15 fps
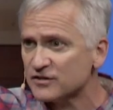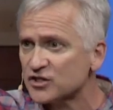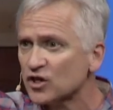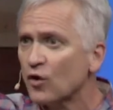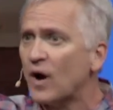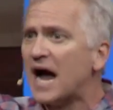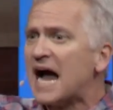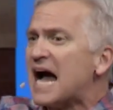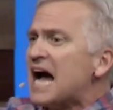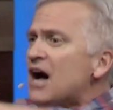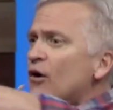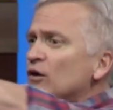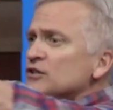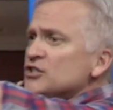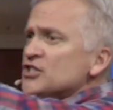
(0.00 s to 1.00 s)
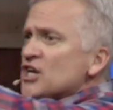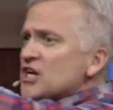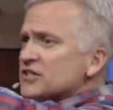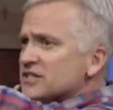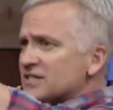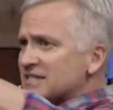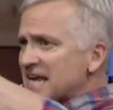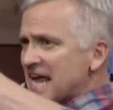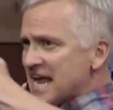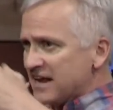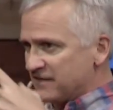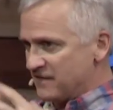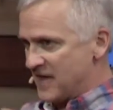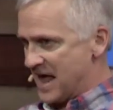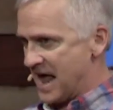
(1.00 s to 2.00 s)
so I'll just
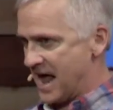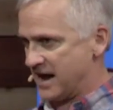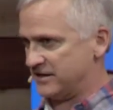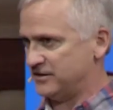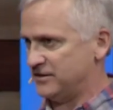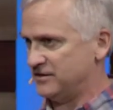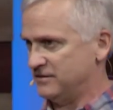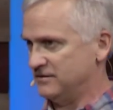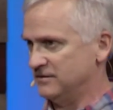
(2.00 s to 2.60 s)
take that.